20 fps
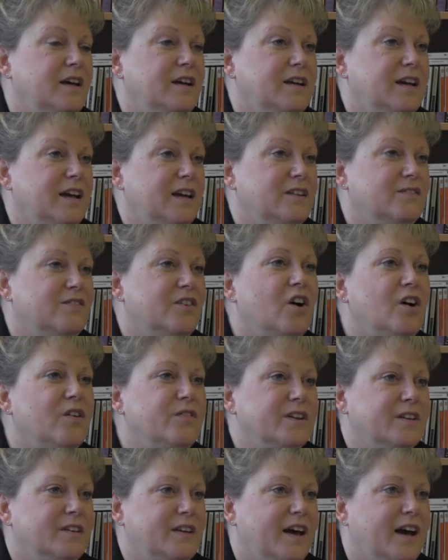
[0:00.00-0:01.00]
get
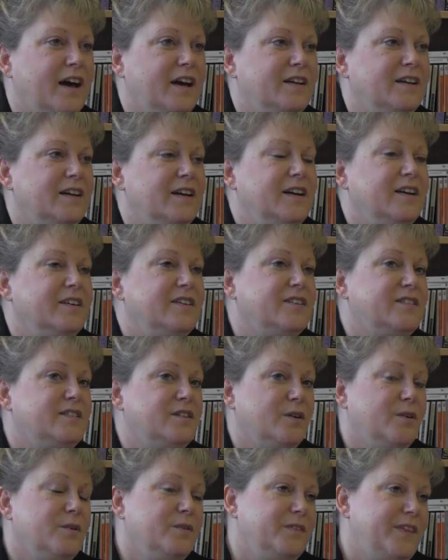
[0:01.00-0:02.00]
involved in that.
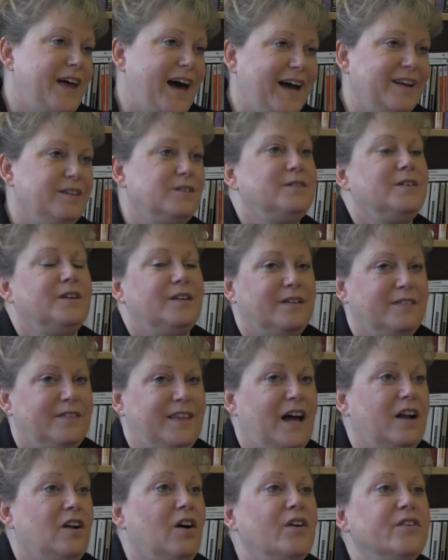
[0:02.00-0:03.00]
So
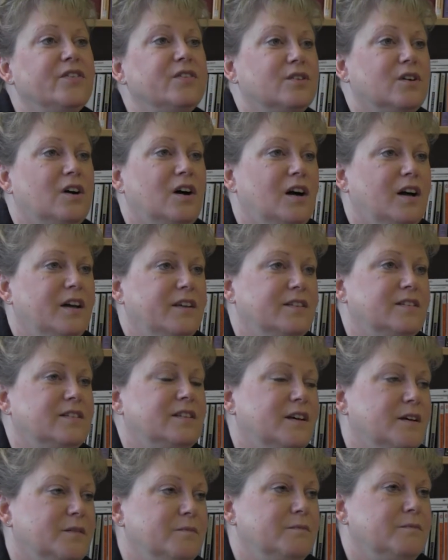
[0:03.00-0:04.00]
that also
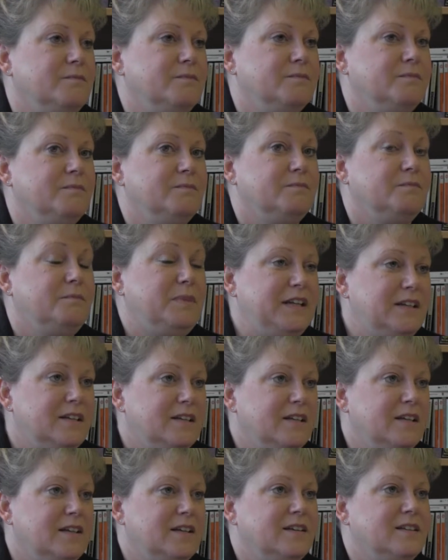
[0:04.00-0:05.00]
caused
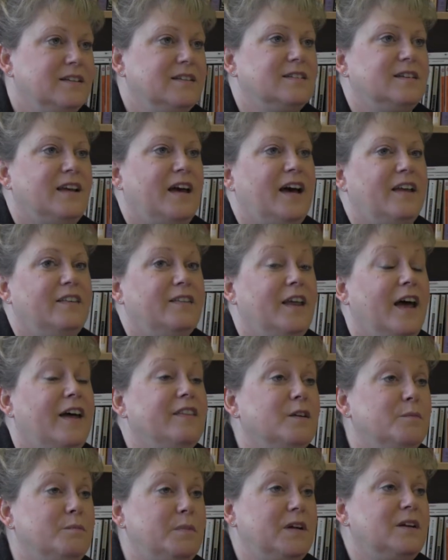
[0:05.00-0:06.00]
beatings and
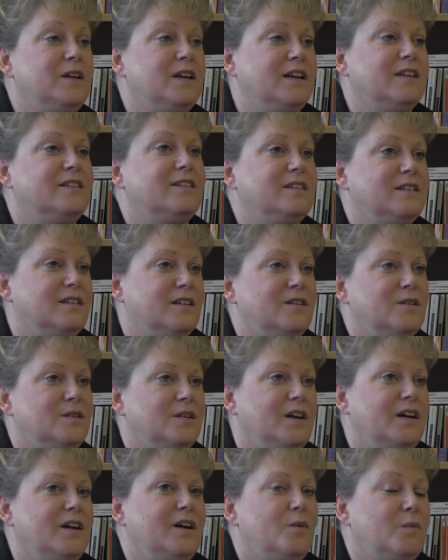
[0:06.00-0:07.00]
the big incident
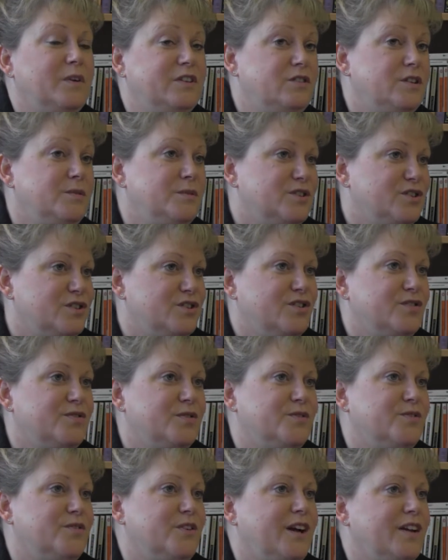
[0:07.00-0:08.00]
when she returns
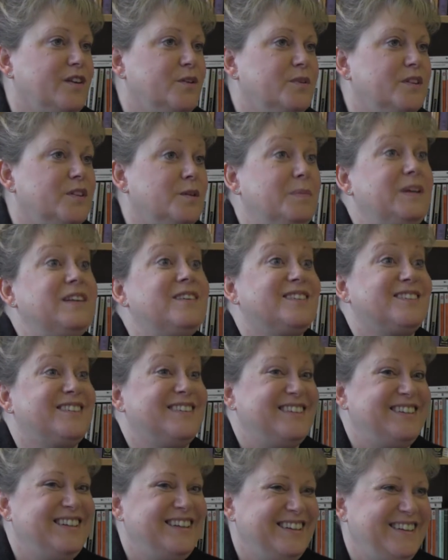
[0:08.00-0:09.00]
from France with the
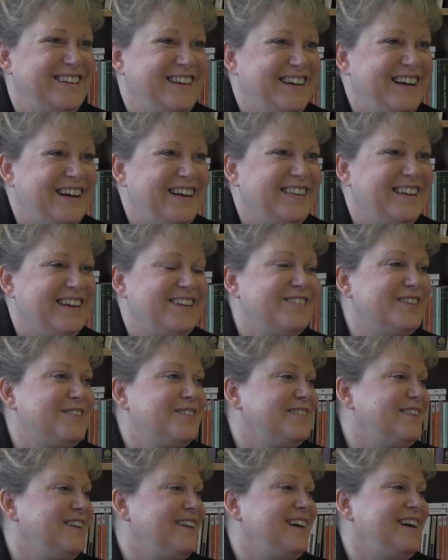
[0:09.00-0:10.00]
pistol. That it
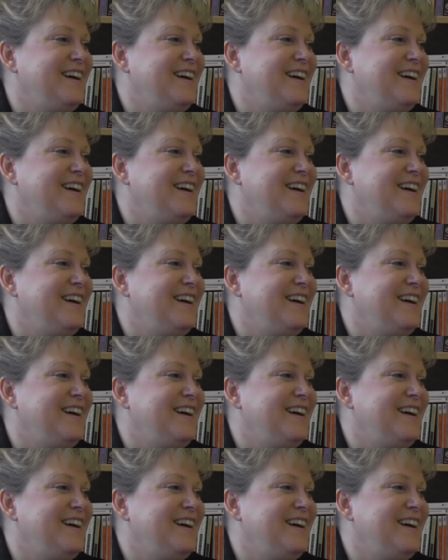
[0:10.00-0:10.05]
was